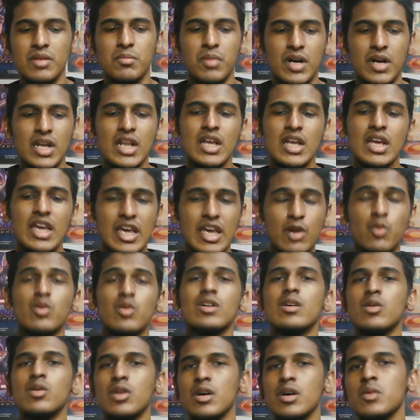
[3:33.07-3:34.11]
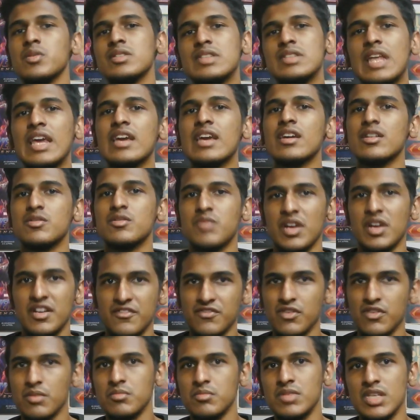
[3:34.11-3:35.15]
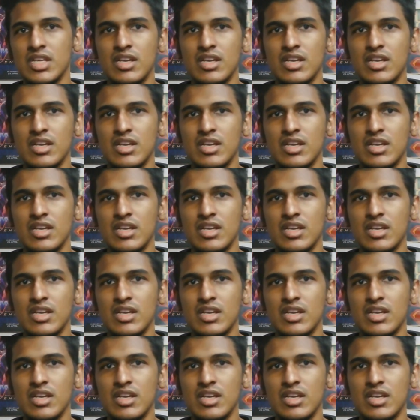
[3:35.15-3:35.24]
but it was taken right from